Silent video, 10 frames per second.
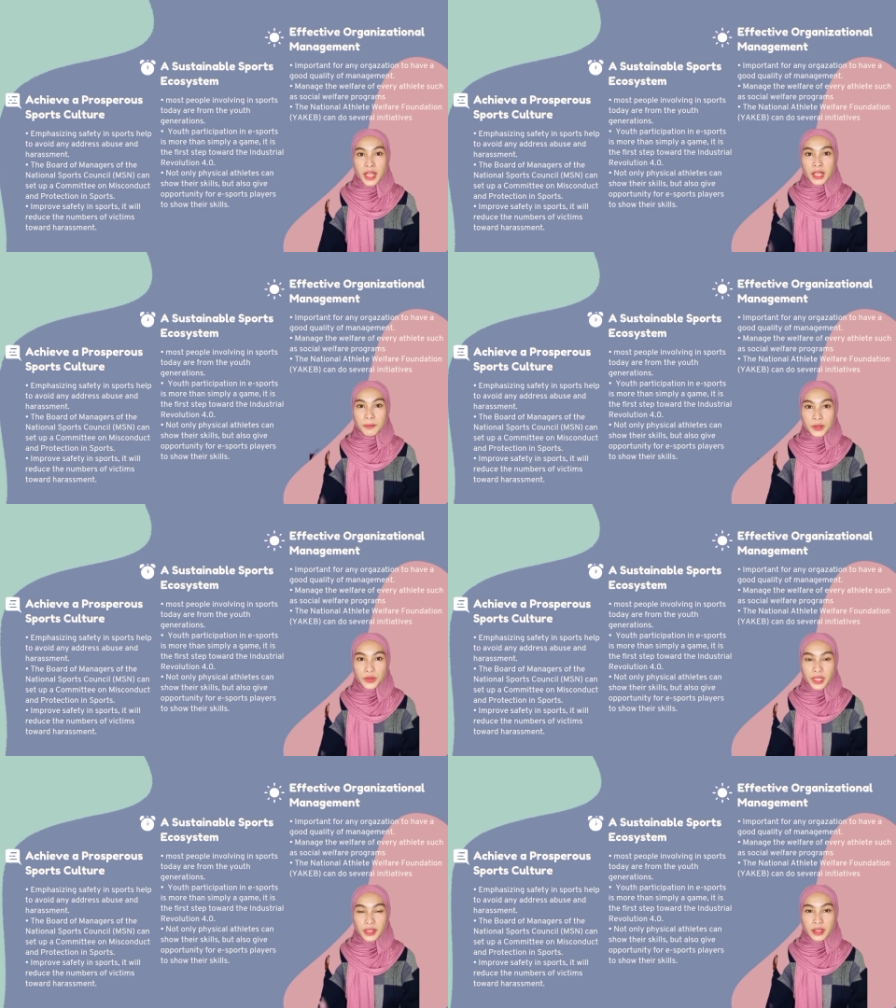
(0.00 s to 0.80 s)

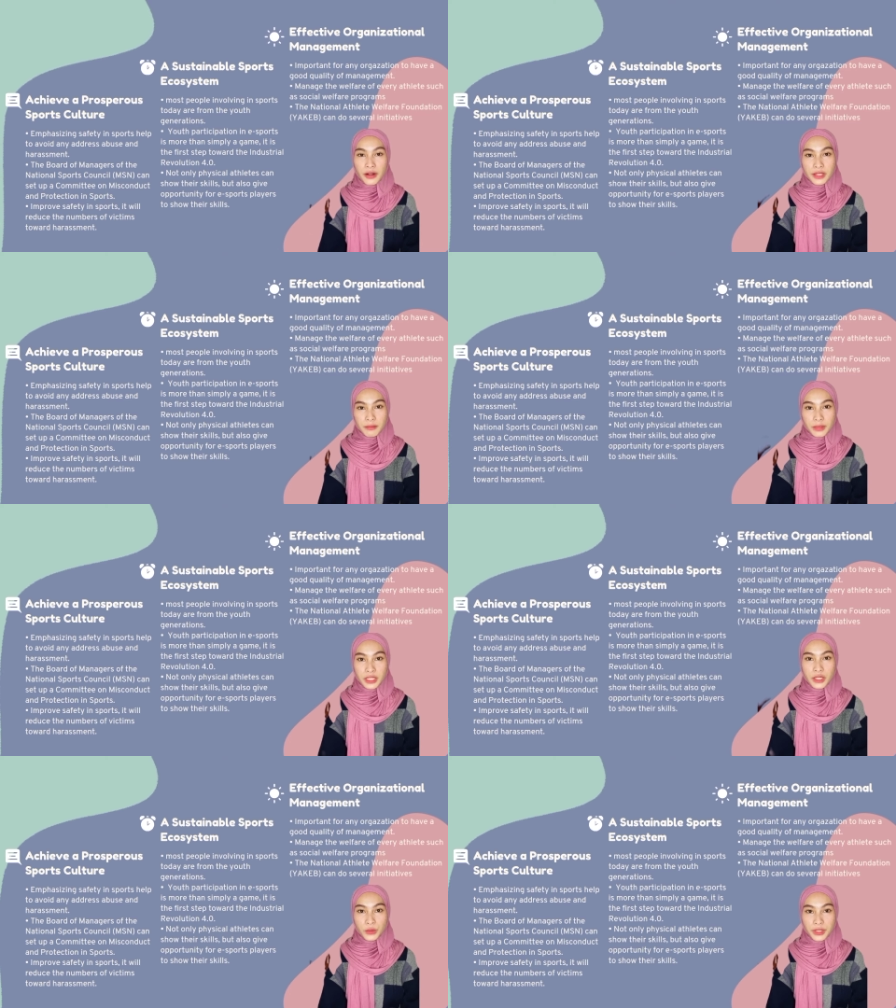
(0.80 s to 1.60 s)
abuse, and harassment,
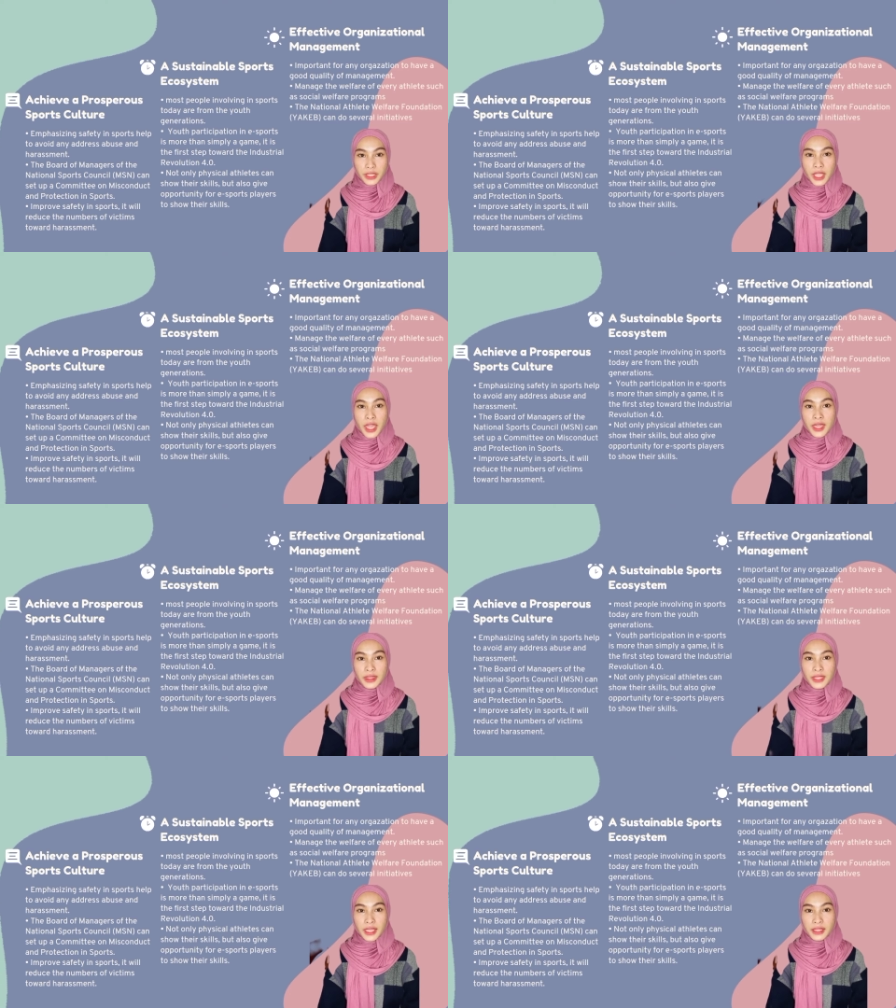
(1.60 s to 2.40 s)
including
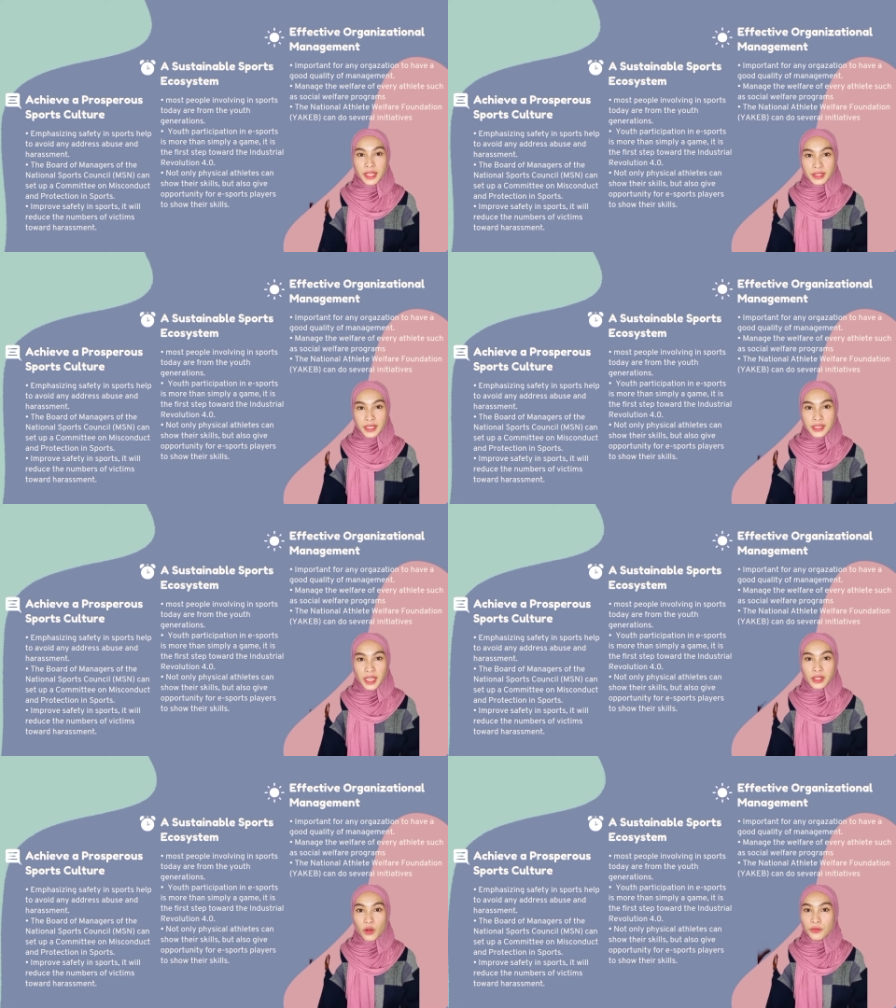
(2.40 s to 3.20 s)
the athletes
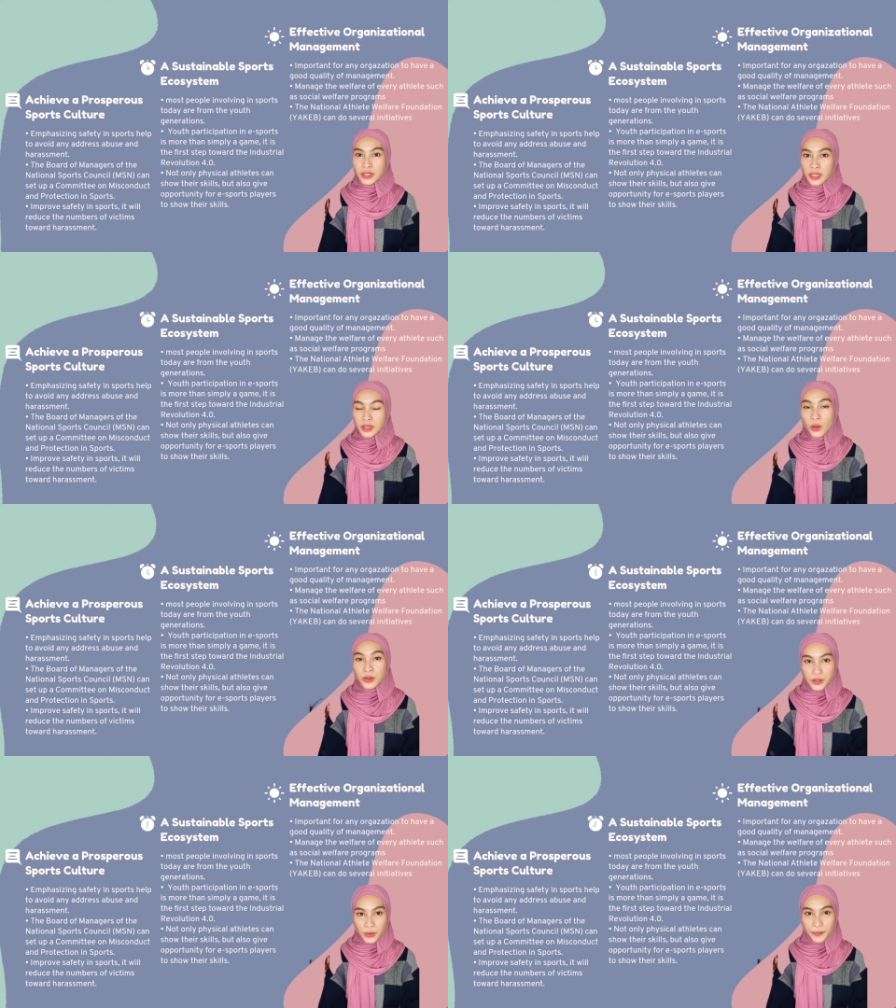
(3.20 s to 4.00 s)
and officers
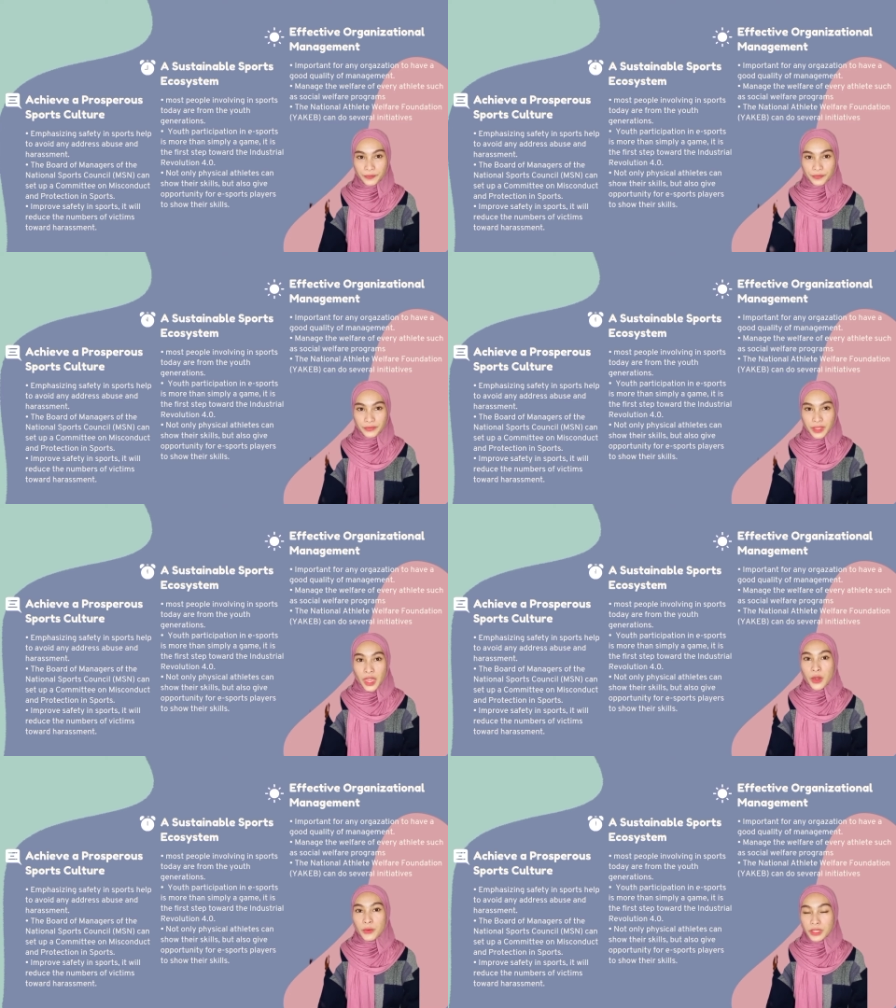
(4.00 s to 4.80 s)
also.
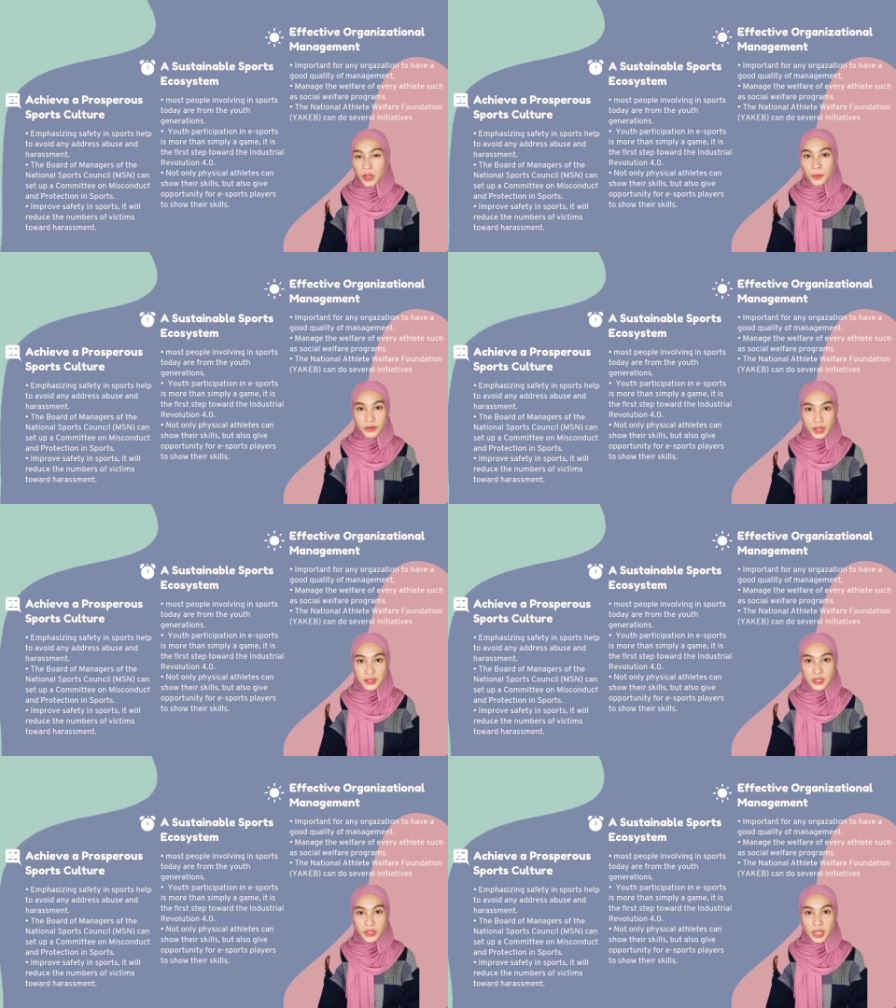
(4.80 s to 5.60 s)
With a program
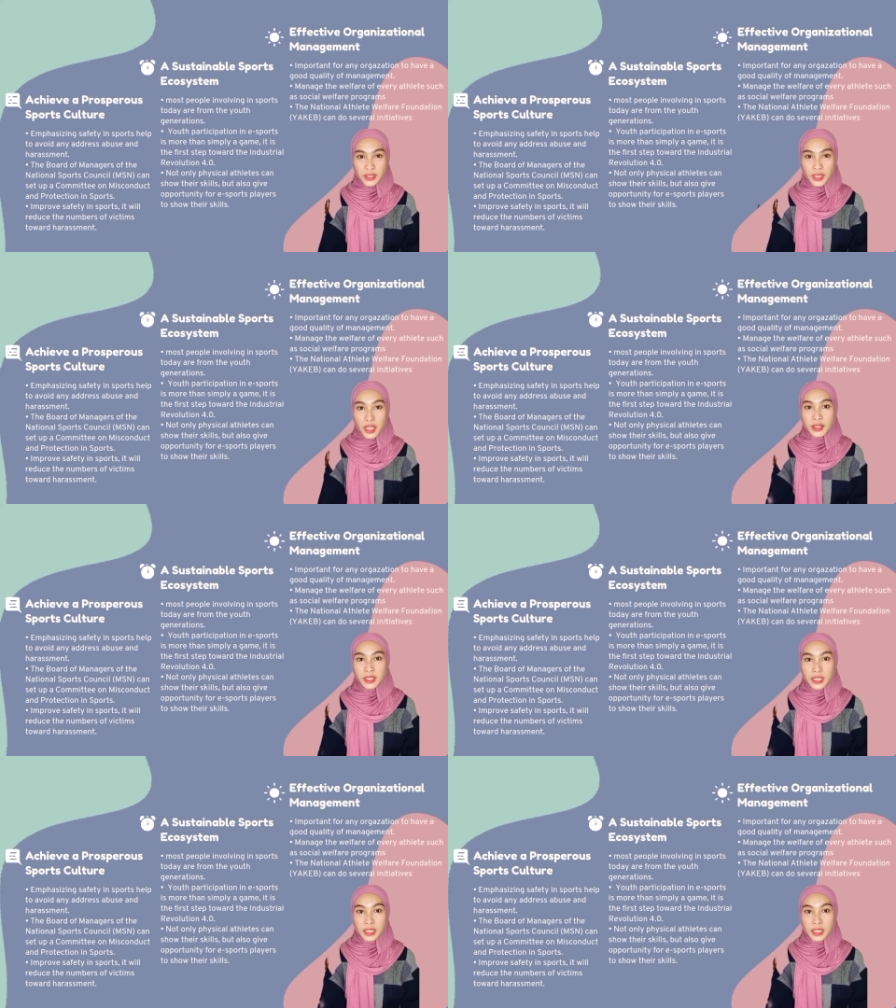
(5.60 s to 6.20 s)
such as the